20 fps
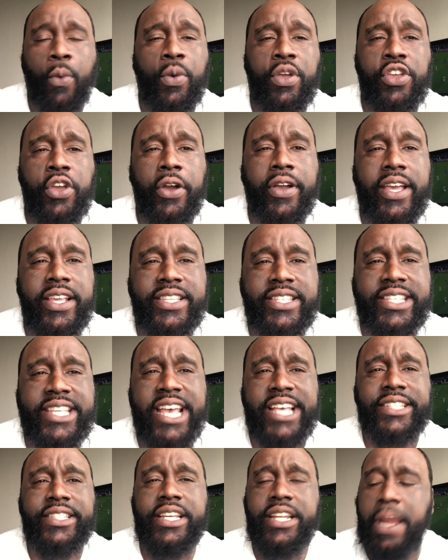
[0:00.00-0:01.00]
And when you're
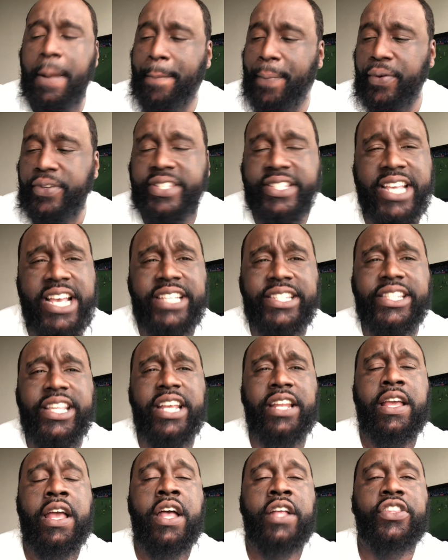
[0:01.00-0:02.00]
consistent and
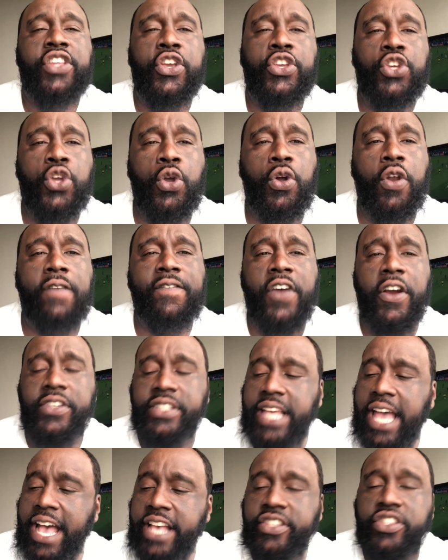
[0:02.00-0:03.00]
persistent, the
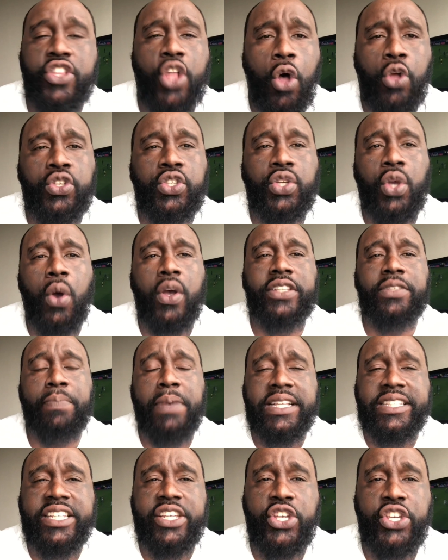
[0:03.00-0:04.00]
universe has no choice
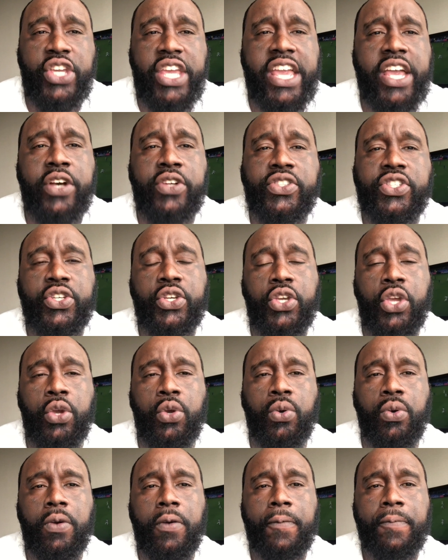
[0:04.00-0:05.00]
but to yield to
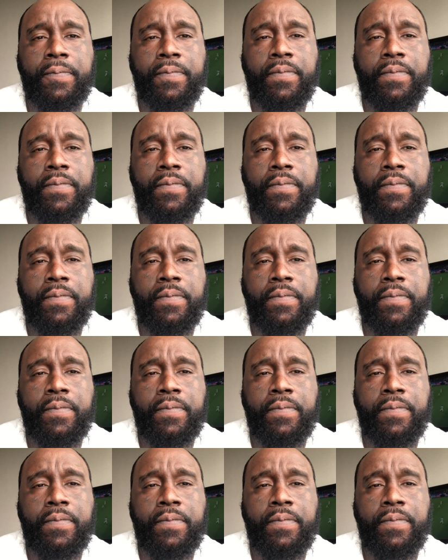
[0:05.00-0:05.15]
you.